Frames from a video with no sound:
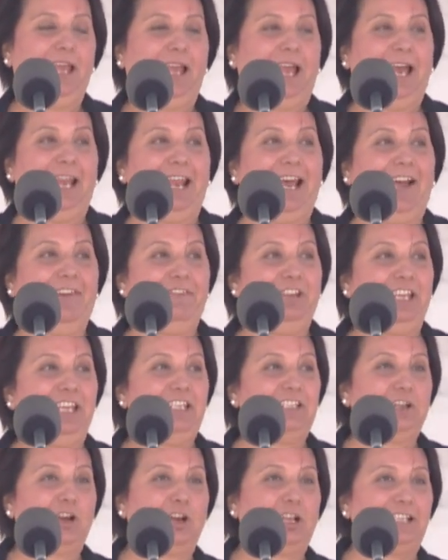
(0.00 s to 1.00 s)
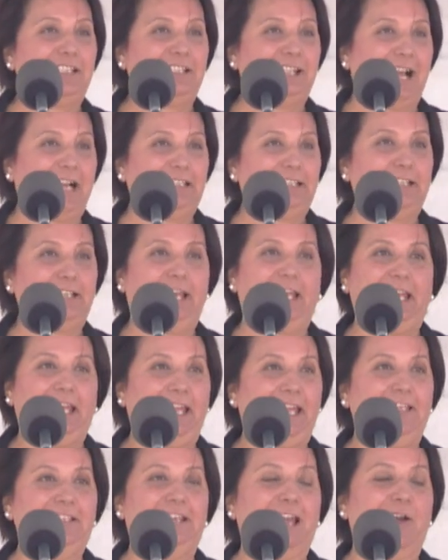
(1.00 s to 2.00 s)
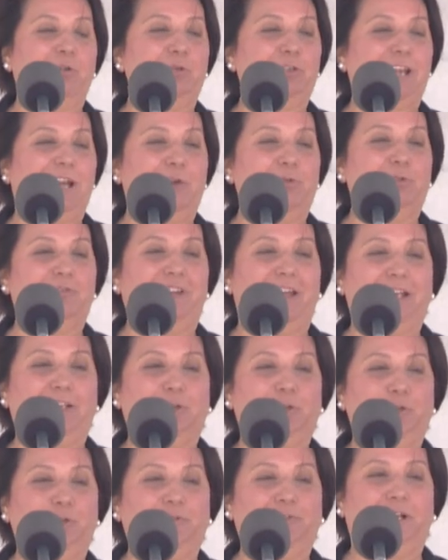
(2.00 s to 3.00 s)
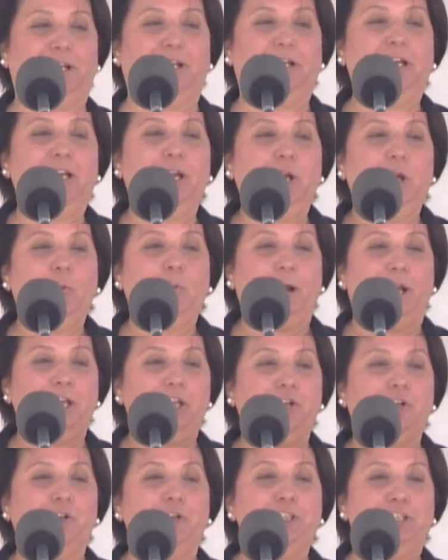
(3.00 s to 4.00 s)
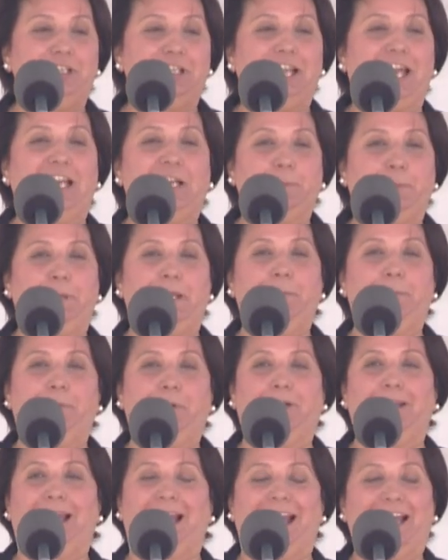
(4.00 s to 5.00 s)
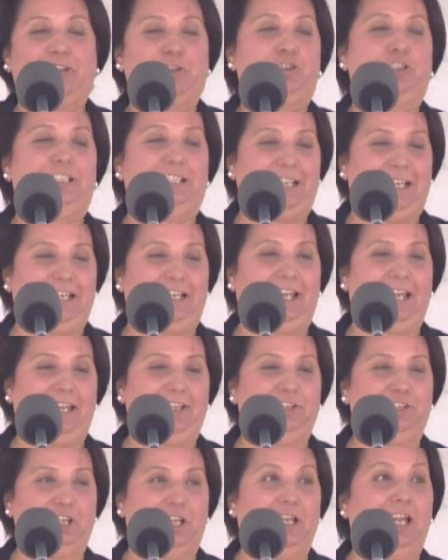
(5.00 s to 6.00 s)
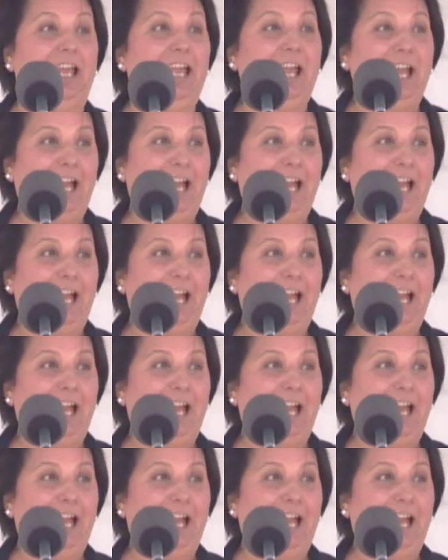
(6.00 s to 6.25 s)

And having it on a Saturday in downtown Vancouver, where you're going to get people actually engaging.